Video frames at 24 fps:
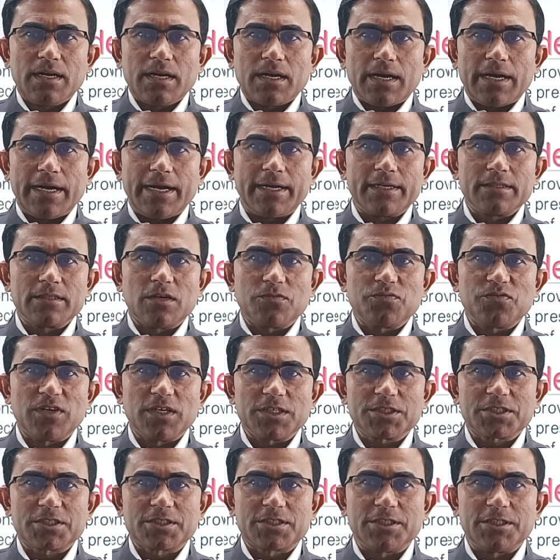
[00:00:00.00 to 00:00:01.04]
and the
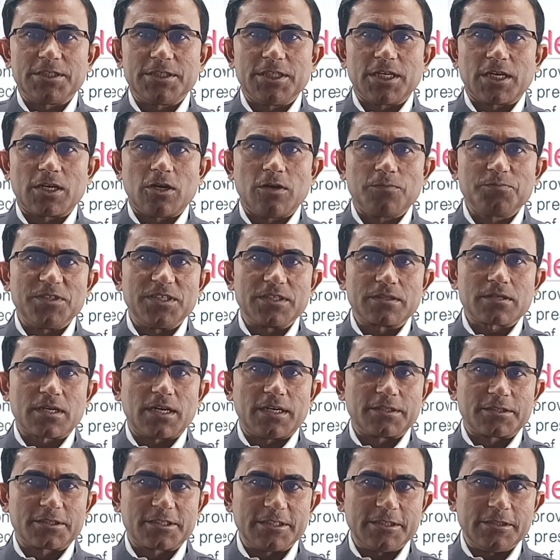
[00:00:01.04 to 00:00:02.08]
first citizen of the
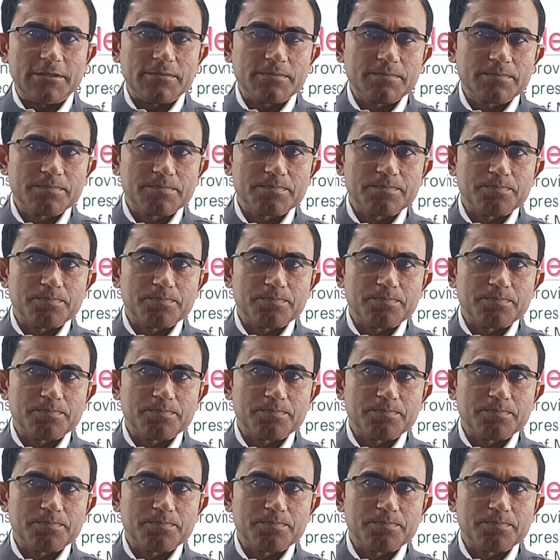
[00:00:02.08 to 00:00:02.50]
country.